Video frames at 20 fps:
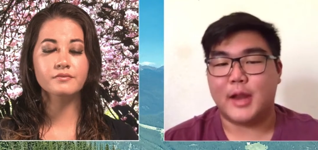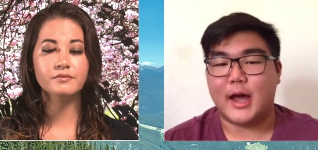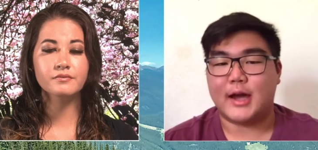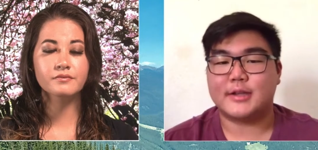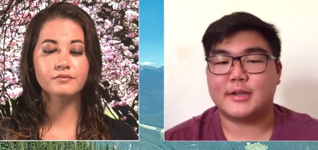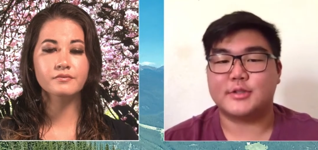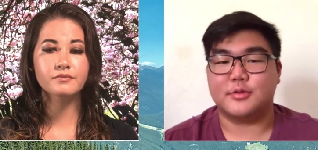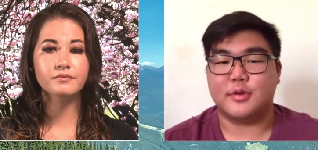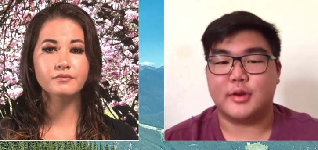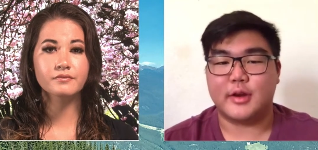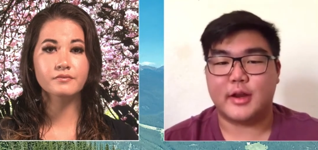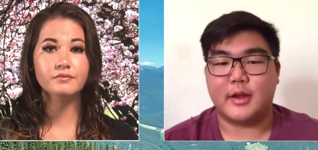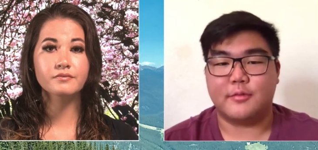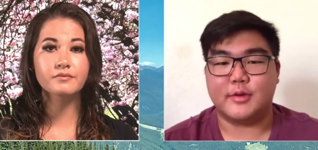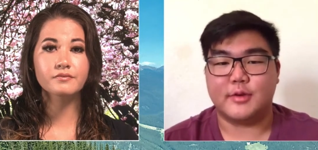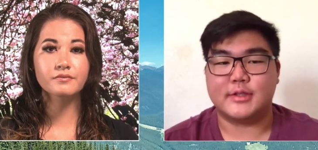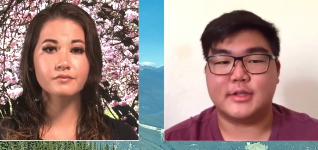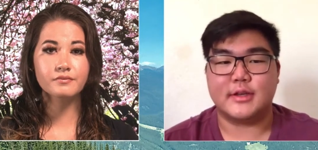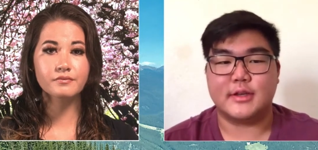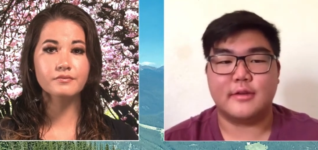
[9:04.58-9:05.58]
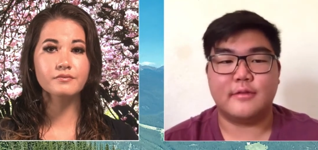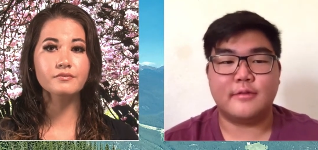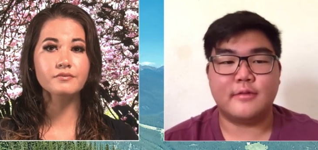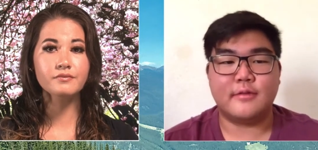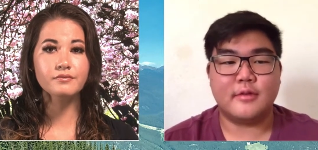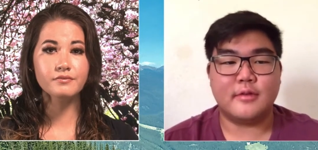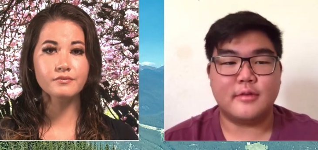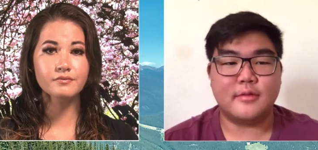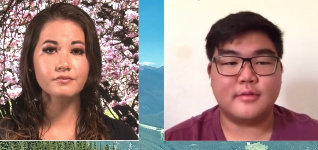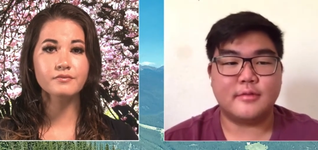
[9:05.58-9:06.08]
Speaker 1: a Black student can receive.
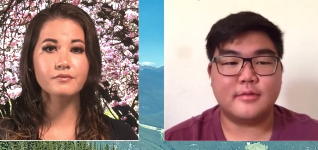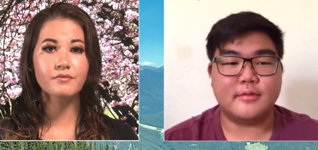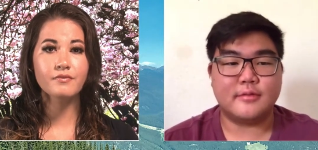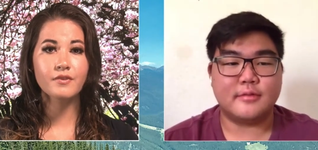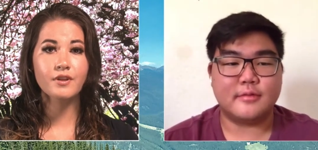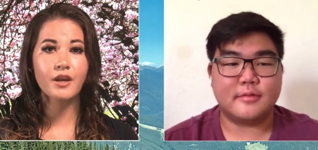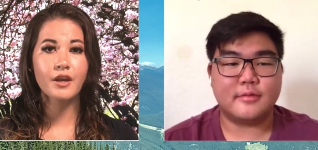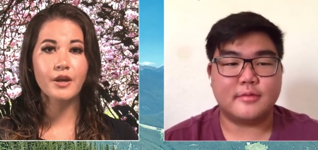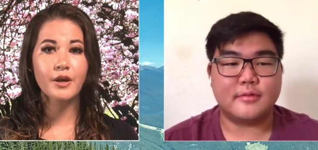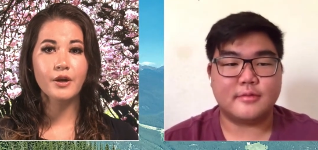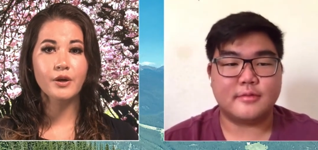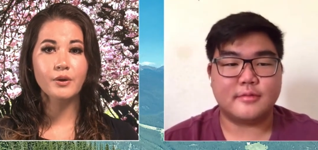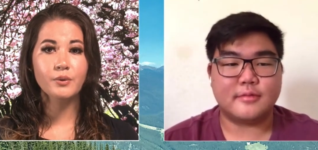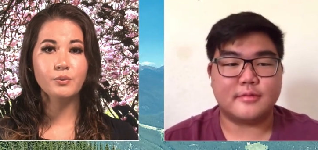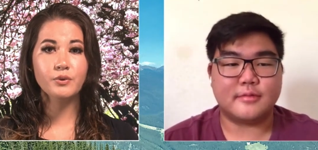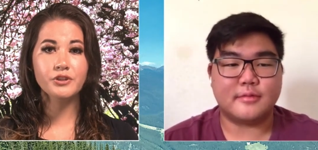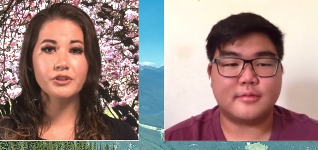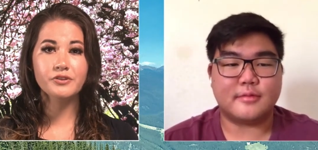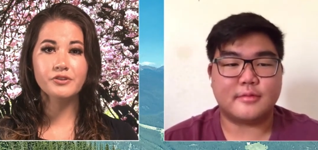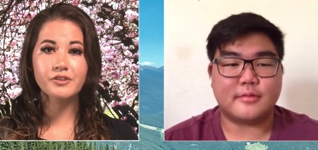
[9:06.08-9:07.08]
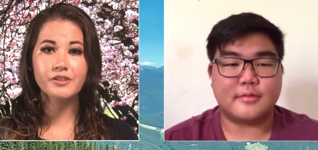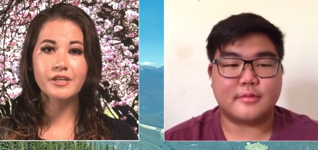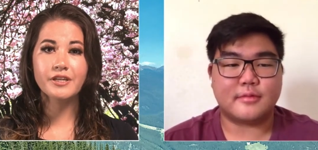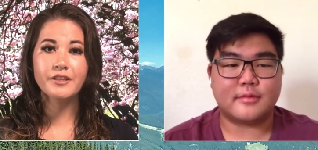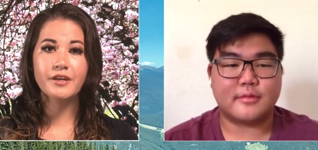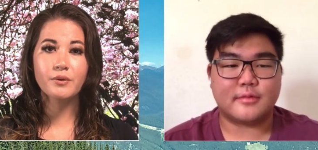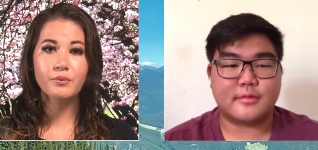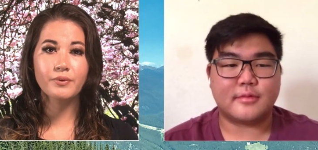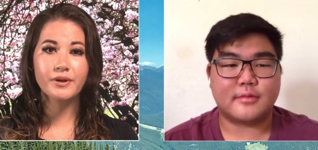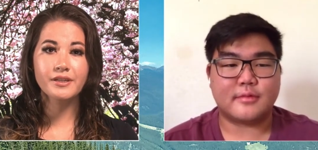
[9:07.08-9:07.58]
Speaker 2: Would you
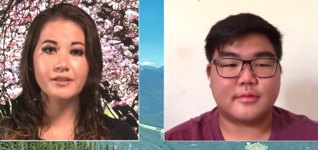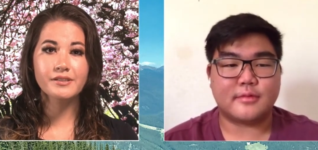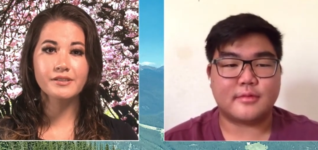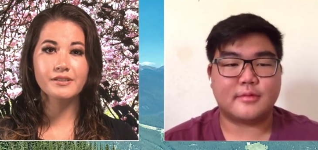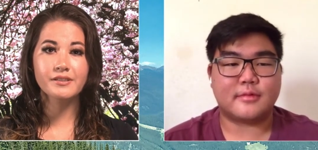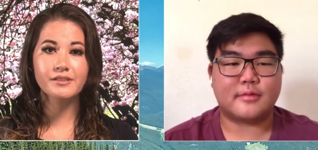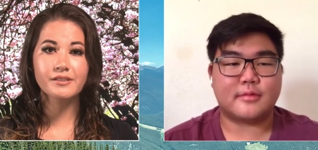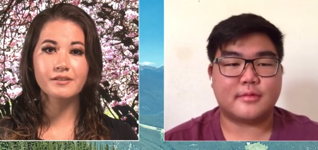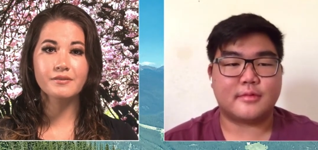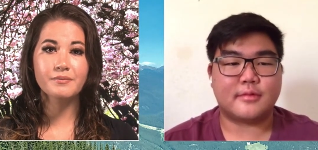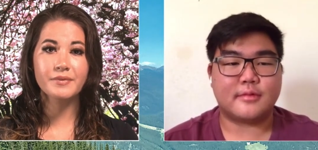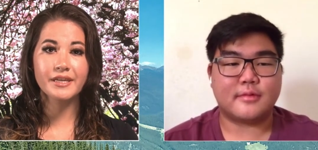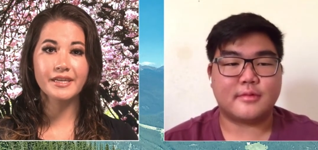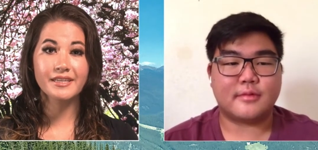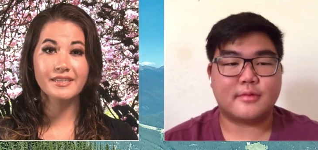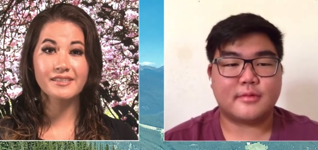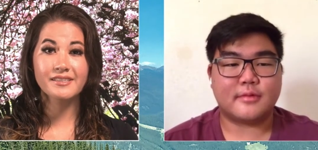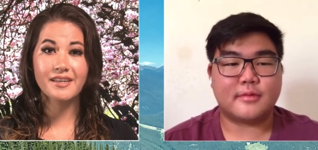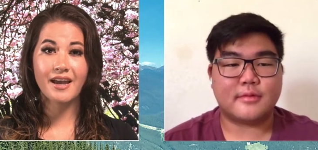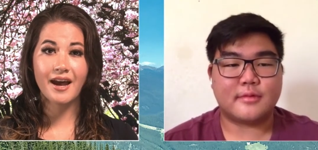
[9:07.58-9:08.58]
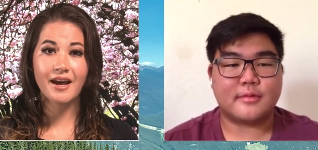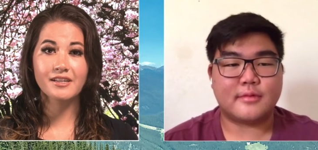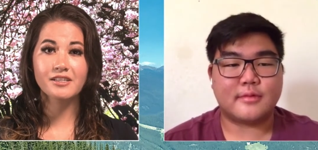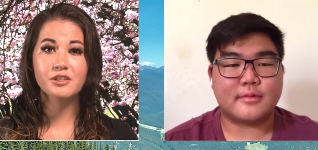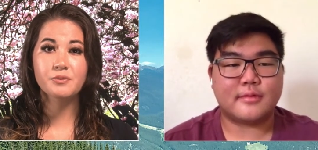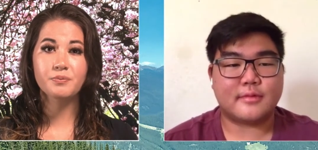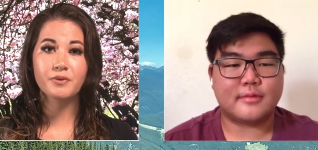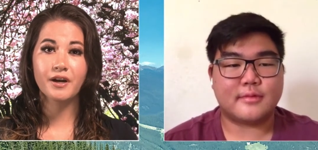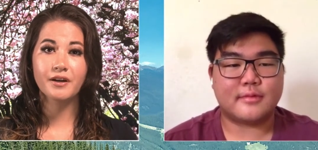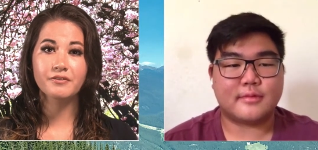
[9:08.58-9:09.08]
say that racism is
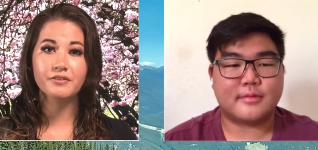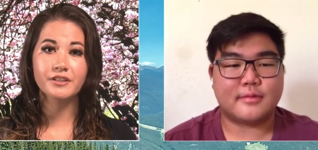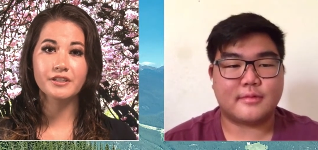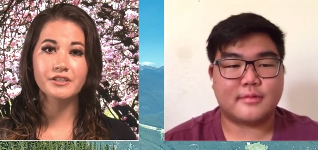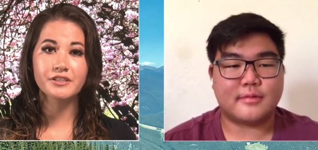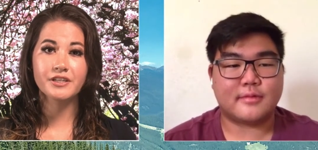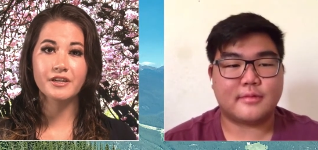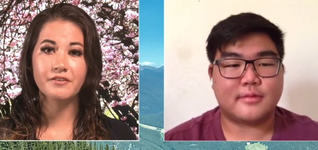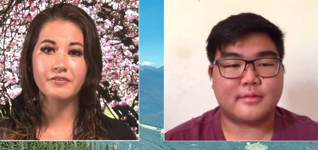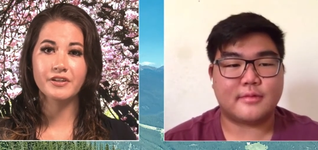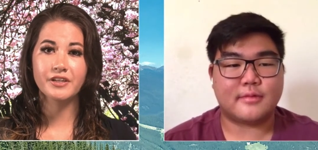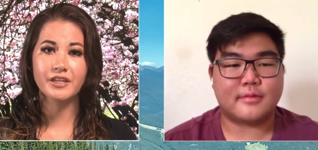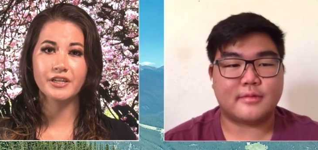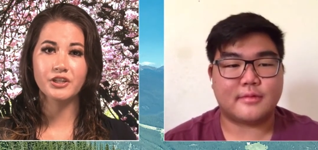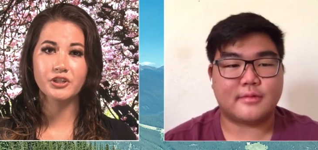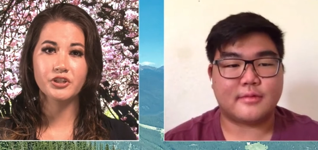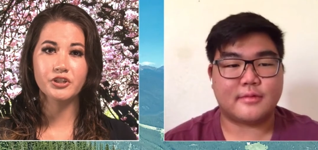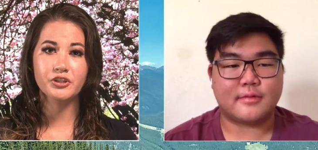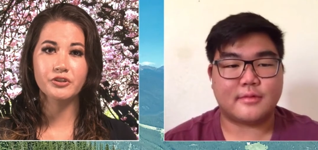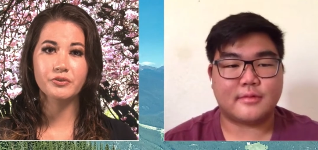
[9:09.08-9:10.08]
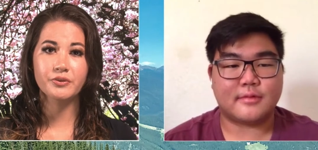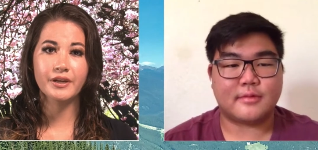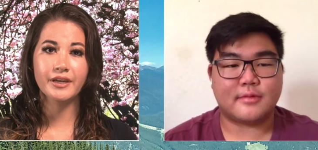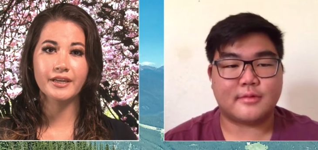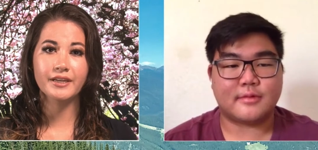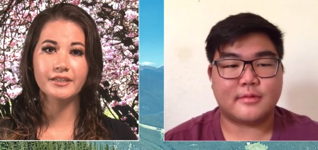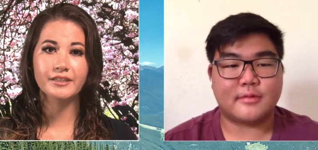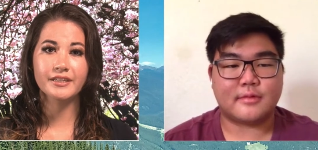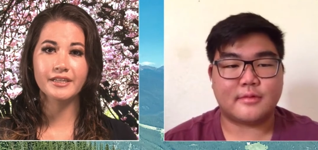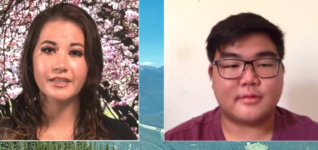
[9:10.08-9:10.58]
as prevalent of an issue
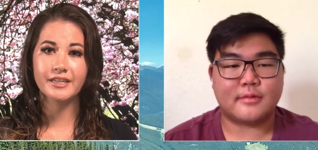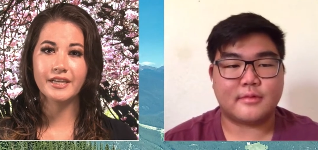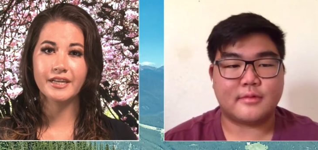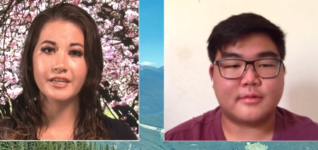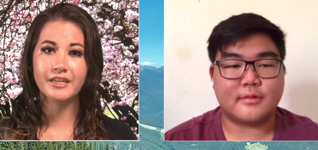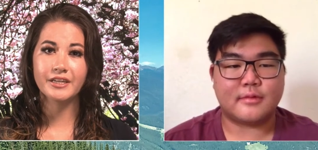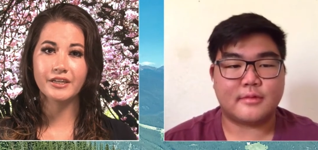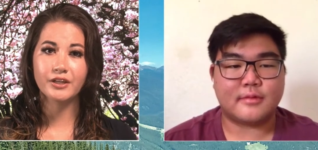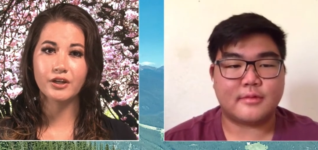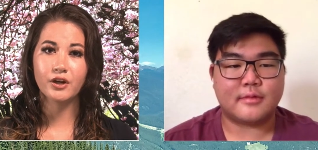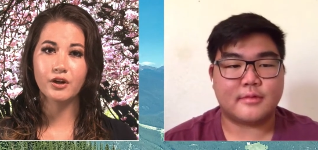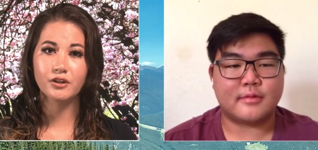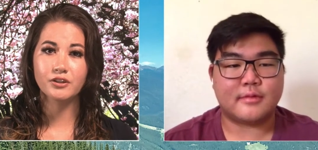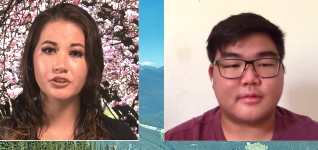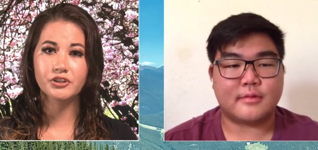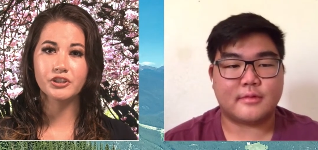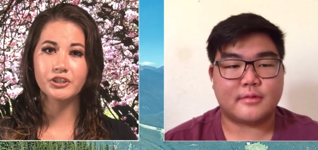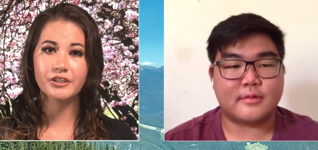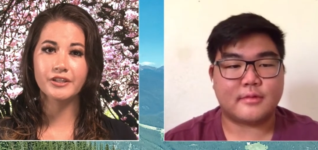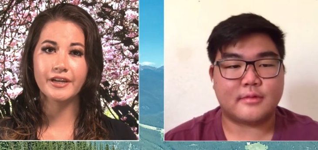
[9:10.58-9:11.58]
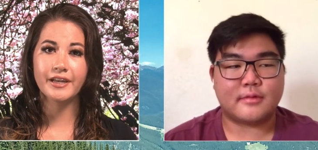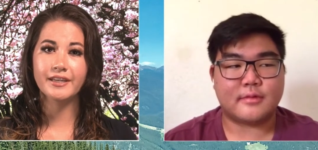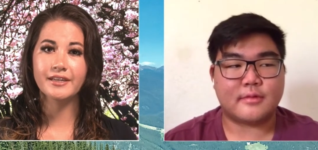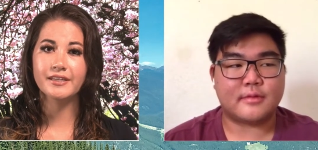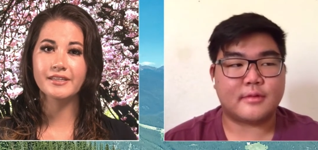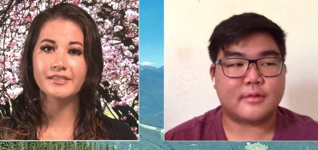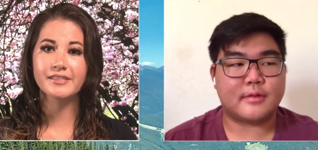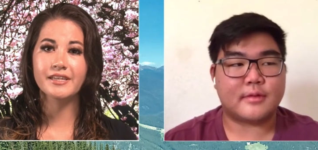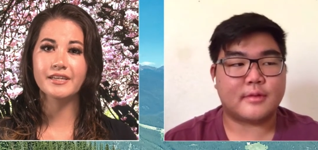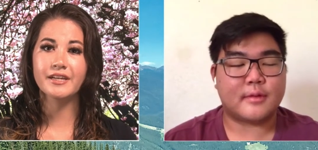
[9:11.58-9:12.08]
in Canadian culture,
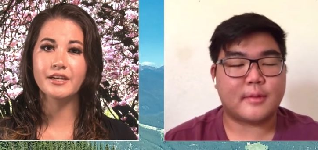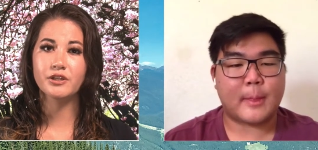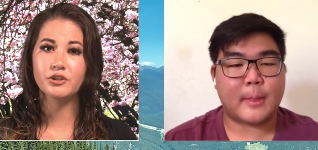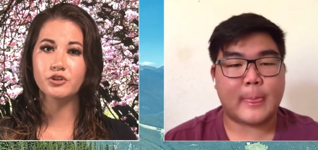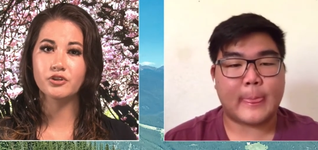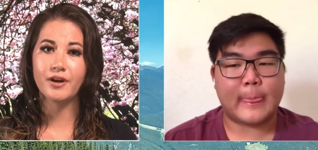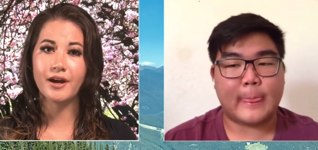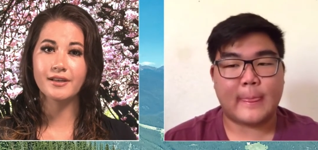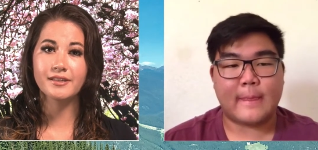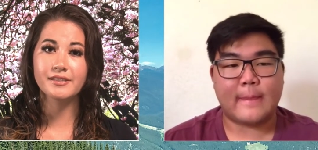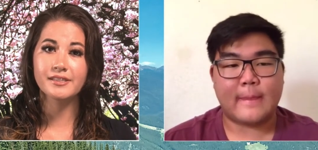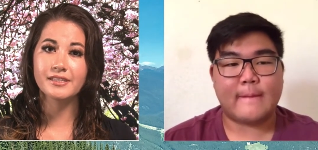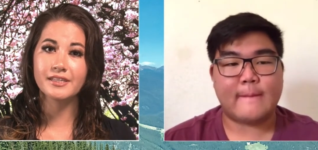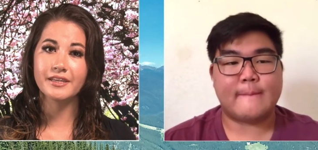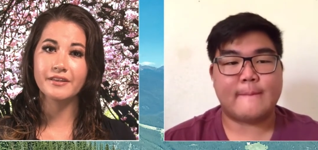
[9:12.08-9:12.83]
and is it addressed